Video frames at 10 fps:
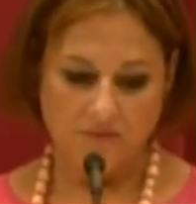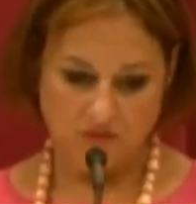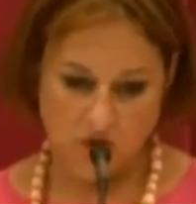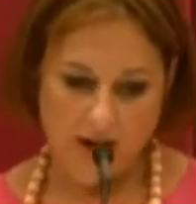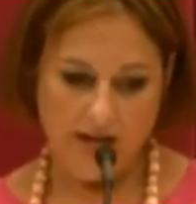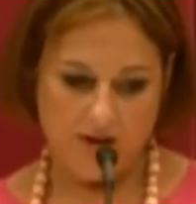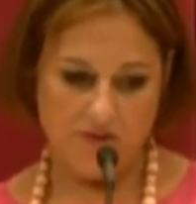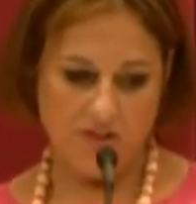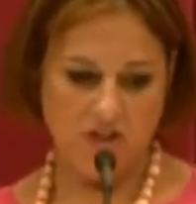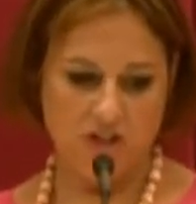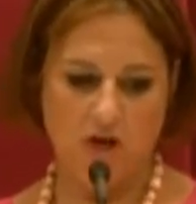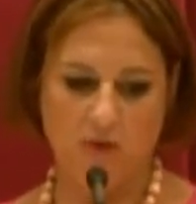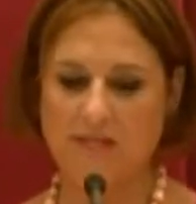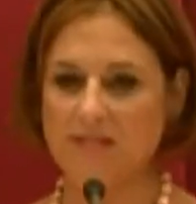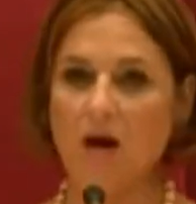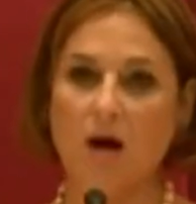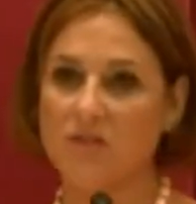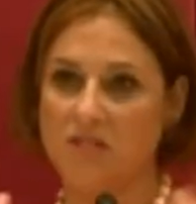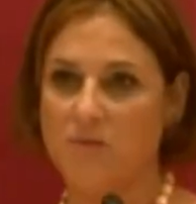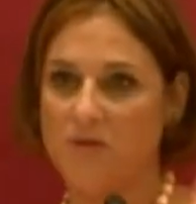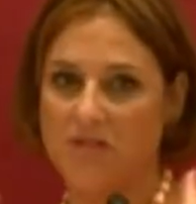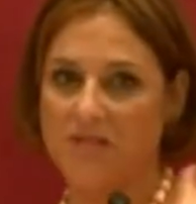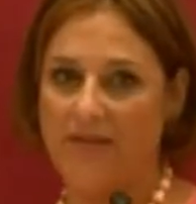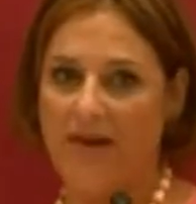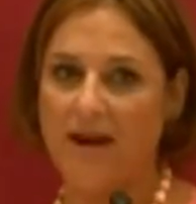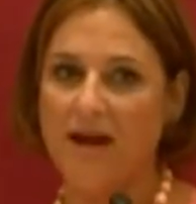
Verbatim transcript: trying out for this show. And he's like, oh, I wasn't supposed to say that.